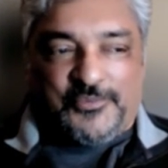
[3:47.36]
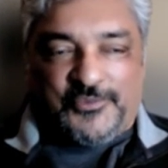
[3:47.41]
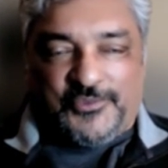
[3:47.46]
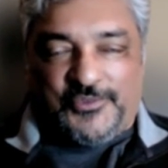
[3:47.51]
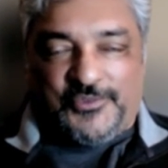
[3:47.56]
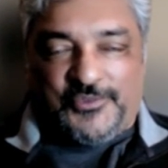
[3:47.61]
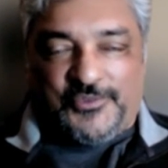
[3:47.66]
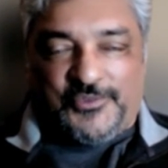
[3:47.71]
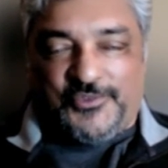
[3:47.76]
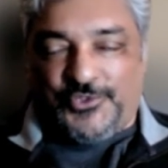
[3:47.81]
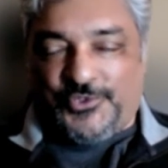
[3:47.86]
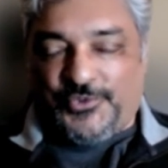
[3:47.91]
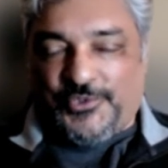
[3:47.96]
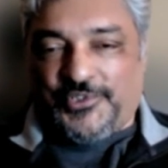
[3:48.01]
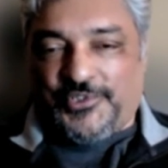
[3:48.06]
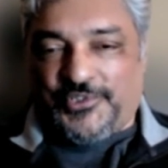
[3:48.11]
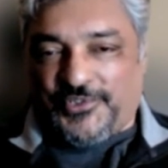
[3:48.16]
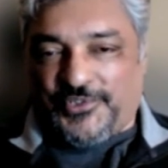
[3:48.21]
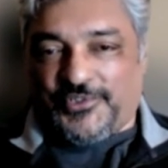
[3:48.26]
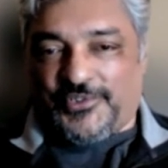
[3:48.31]

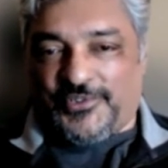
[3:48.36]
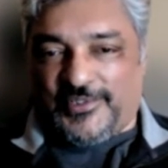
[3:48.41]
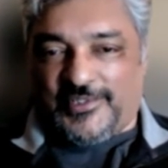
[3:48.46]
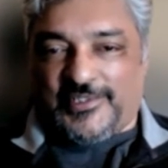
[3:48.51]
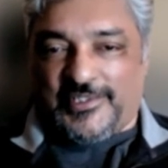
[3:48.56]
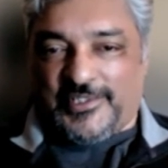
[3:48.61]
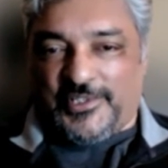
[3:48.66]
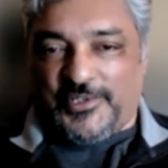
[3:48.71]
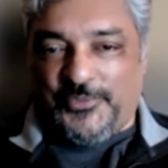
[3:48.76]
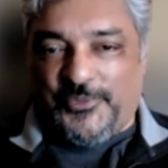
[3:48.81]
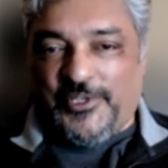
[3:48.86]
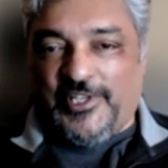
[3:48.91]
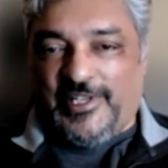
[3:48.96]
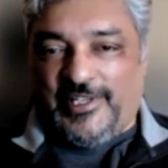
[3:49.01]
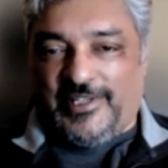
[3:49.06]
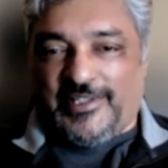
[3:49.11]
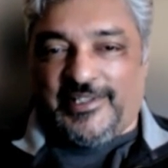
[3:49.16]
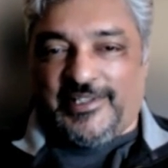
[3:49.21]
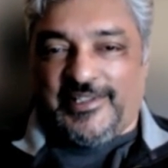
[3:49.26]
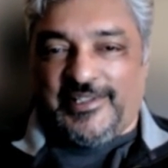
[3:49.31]
Jewish
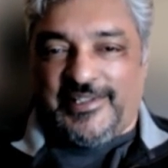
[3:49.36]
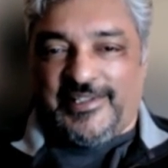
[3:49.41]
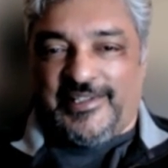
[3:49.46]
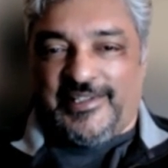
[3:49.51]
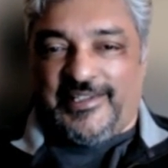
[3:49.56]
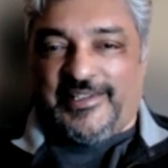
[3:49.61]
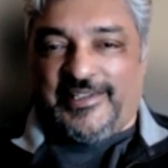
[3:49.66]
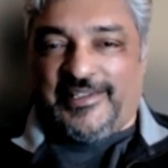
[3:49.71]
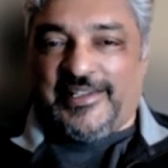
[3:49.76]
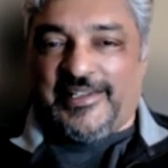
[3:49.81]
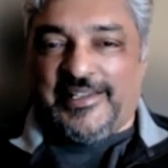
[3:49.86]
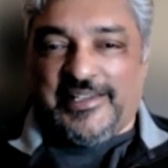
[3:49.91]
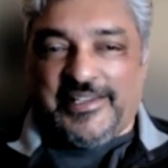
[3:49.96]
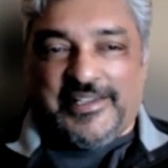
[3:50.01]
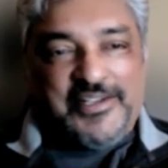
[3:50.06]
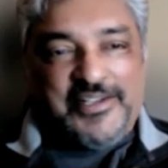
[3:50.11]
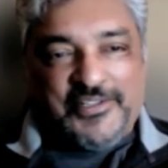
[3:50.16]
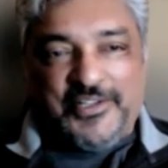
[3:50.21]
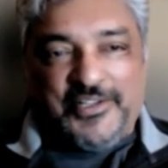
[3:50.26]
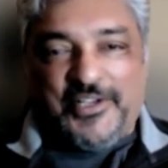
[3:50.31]
comedian and
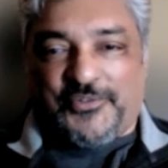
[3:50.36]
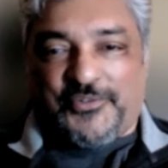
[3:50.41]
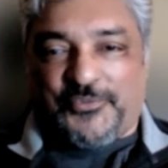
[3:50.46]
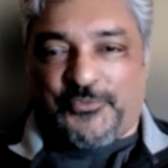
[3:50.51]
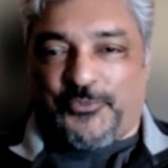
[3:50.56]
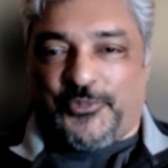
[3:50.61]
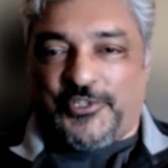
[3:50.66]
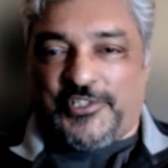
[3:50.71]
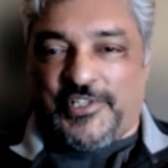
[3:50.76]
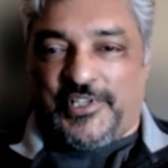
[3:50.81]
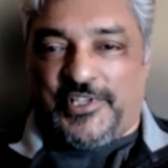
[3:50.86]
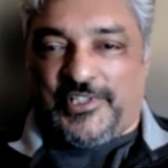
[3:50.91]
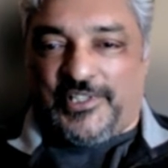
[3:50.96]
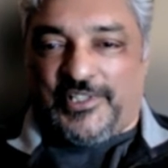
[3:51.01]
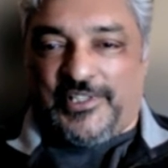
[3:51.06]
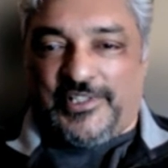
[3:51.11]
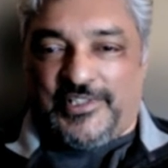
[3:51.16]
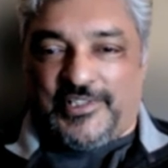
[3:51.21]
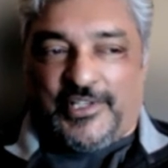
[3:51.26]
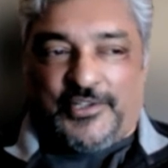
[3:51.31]
not
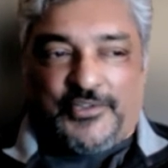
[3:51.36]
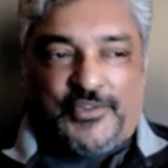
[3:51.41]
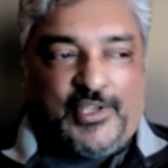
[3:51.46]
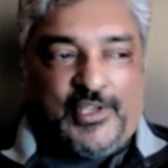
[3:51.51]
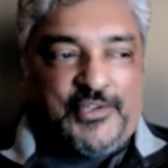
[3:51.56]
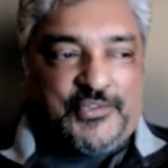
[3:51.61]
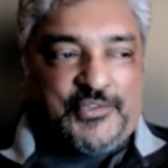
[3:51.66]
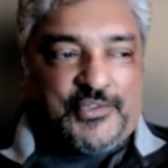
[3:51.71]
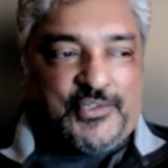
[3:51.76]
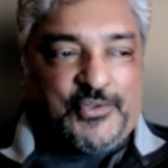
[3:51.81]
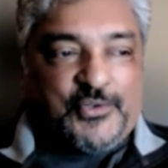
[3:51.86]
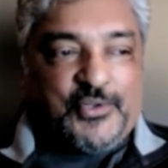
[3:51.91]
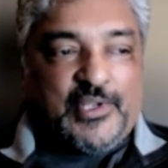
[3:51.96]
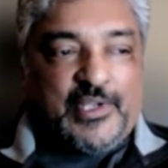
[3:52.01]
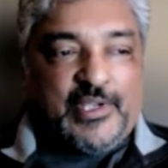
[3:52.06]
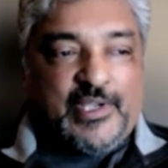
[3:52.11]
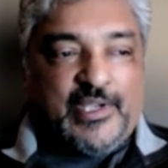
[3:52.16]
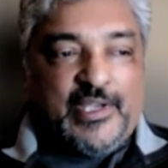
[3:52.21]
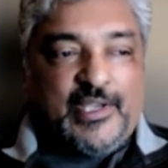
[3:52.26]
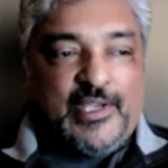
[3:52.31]
particularly South Asian.
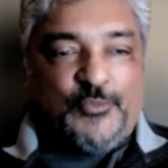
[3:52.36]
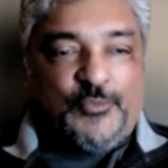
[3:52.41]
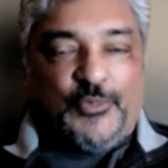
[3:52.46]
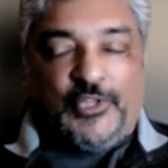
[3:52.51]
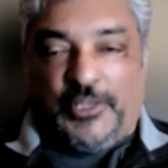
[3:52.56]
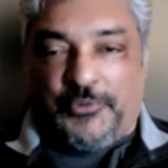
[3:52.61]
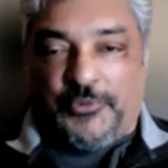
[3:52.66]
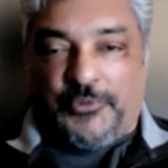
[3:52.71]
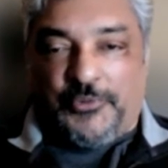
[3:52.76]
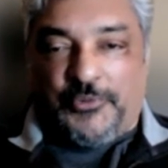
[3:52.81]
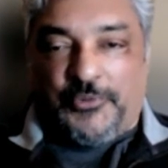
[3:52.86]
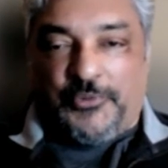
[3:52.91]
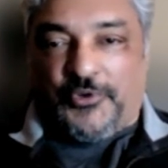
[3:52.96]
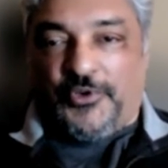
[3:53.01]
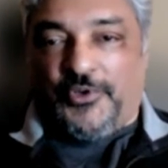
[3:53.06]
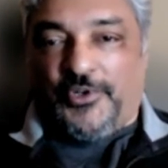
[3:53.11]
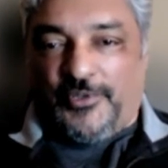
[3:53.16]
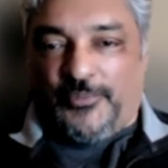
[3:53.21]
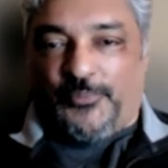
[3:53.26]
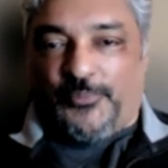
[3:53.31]
But they were going to
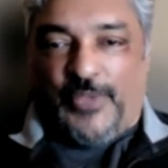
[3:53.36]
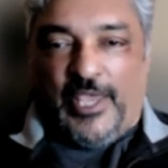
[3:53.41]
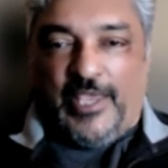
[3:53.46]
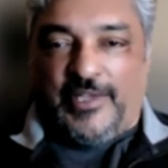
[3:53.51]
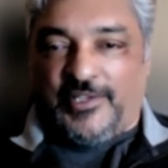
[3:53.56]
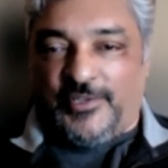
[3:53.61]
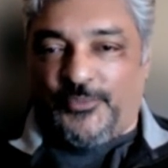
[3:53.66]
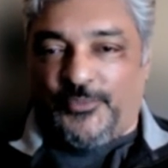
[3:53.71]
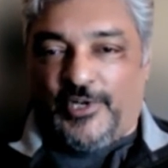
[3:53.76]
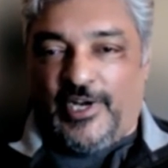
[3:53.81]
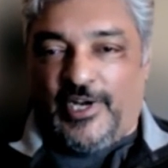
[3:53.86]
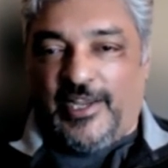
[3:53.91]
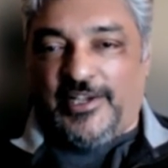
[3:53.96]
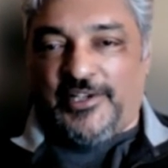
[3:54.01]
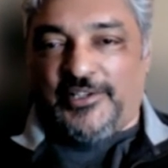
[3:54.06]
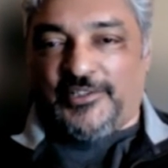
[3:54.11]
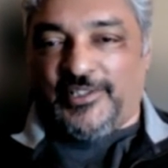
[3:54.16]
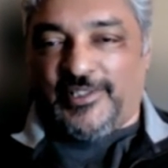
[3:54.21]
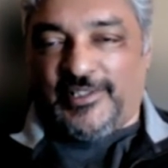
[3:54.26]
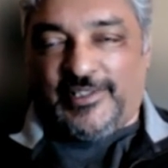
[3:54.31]
paint him
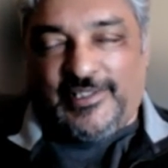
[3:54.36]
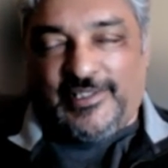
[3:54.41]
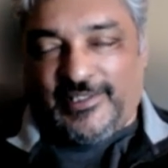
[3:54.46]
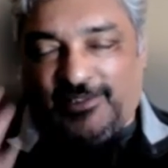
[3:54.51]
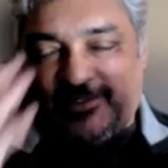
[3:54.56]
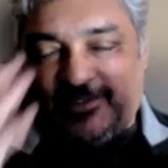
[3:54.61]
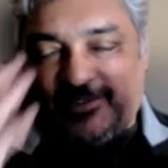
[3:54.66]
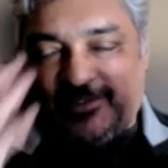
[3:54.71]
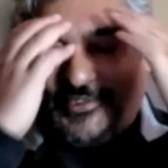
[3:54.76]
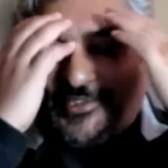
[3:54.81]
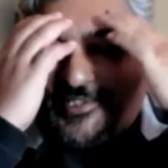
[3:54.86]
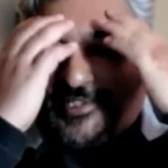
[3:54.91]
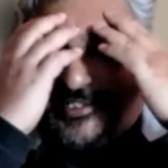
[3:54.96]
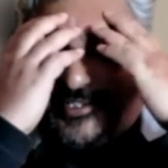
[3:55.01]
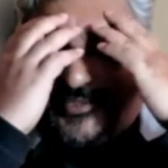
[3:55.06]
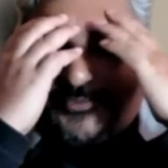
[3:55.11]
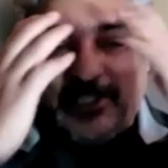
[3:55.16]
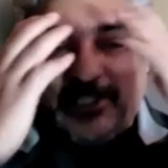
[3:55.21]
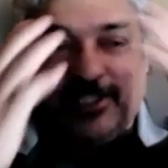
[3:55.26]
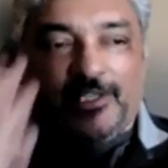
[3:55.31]
brown, and, you know, it was, oh
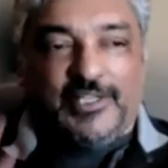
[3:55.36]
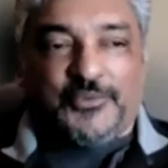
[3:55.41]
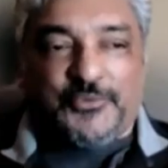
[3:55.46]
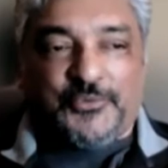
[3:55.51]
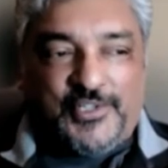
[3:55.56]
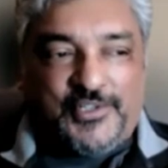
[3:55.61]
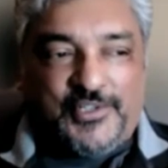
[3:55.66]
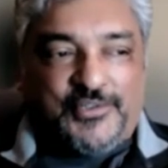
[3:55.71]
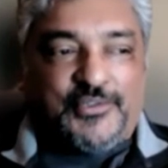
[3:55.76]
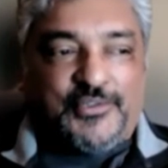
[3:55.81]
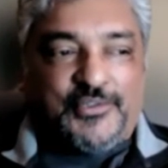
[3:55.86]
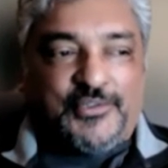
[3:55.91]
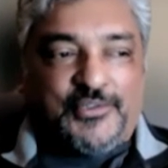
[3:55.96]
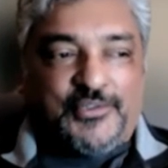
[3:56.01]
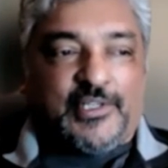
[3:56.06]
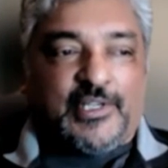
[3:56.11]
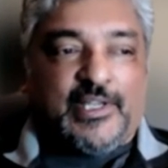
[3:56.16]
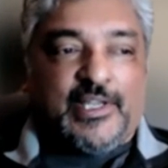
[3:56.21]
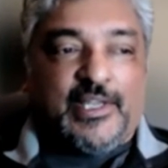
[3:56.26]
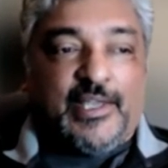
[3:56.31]
my God, what are you doing?
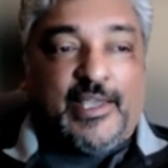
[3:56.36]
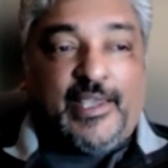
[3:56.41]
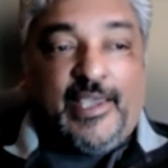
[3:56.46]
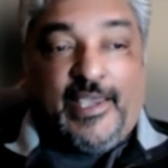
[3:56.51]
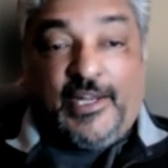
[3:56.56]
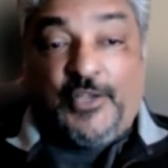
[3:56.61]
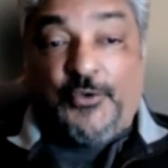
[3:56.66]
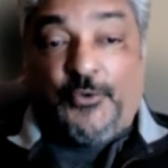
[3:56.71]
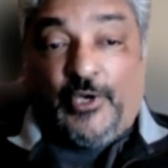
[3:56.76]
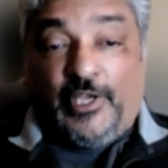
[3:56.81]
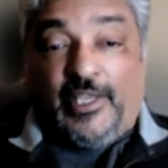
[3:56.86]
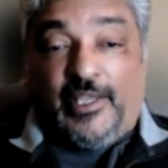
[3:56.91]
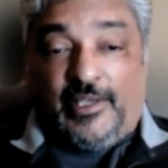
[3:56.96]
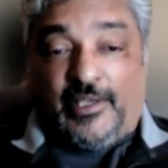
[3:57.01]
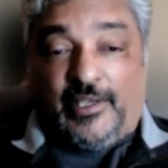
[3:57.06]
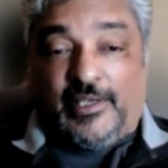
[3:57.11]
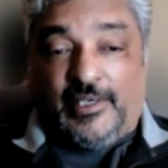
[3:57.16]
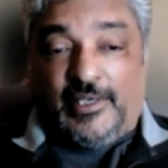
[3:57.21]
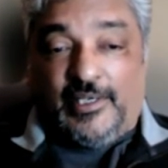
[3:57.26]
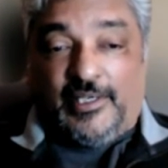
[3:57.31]
Anyway,
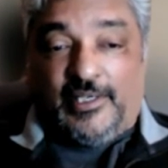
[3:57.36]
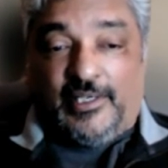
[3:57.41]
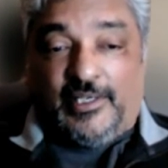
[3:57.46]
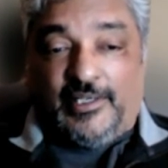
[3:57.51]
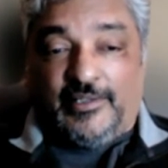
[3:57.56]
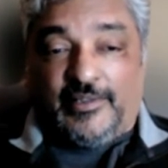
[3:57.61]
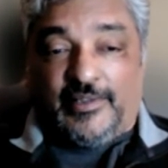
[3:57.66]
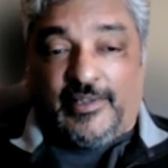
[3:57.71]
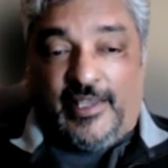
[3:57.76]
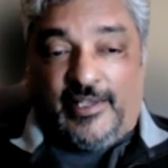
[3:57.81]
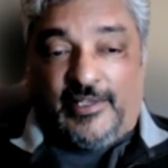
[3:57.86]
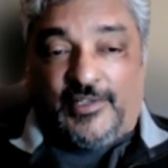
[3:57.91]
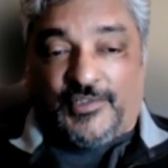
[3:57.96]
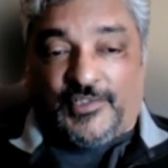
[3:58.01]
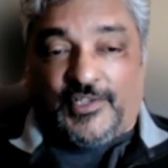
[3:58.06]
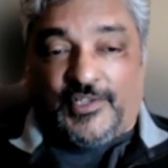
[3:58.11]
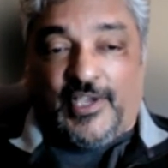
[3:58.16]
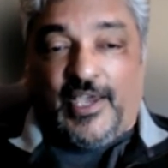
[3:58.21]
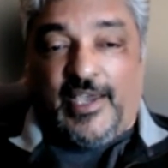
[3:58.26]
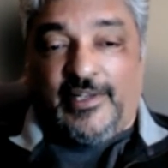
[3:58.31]
they
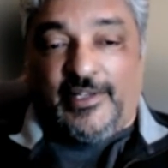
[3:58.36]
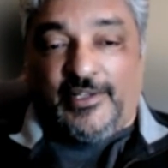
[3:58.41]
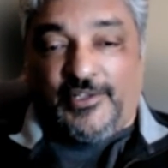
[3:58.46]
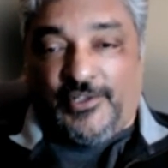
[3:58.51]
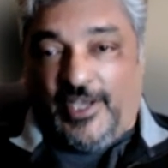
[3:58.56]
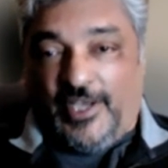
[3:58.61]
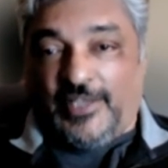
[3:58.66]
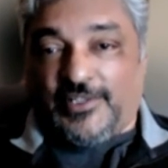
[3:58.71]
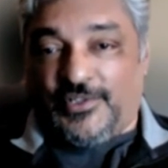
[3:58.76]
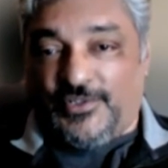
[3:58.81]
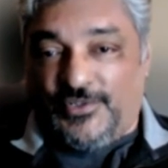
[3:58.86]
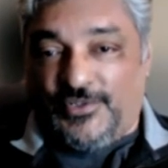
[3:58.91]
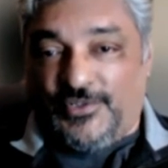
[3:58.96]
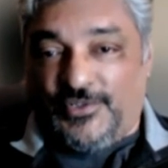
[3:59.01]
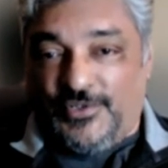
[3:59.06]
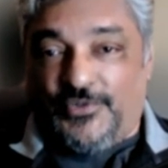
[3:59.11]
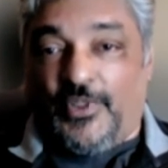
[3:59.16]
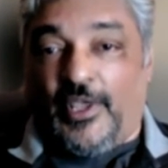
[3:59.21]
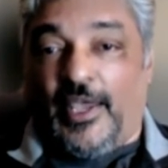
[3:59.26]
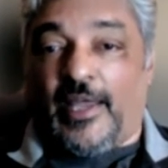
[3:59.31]
decided not to do
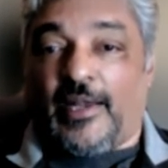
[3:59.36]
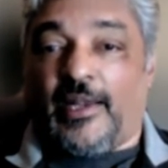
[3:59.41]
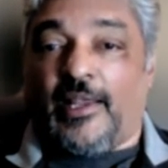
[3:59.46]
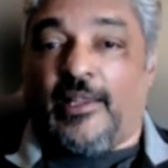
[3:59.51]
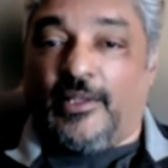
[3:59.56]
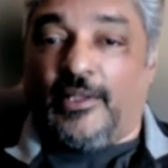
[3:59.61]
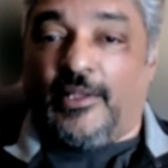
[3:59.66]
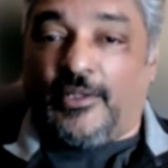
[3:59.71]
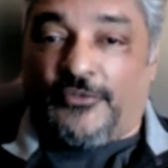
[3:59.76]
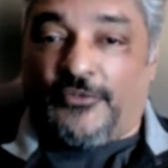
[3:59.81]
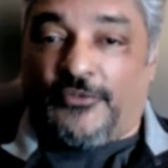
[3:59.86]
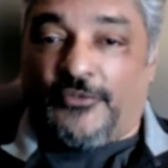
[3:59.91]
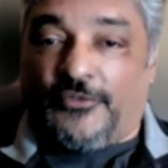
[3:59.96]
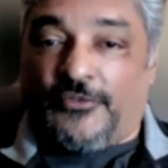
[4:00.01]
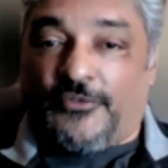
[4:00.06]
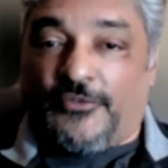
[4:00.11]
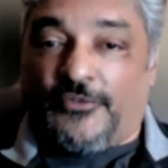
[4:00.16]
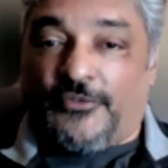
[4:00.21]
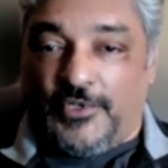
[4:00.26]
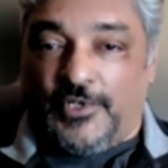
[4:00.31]
that, and the
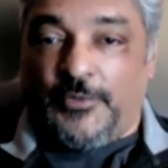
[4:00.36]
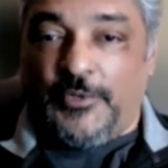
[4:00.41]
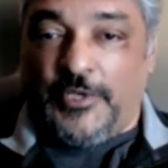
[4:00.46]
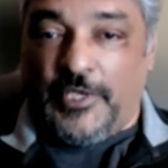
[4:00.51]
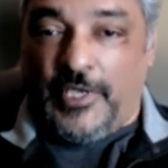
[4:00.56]
movie was going to be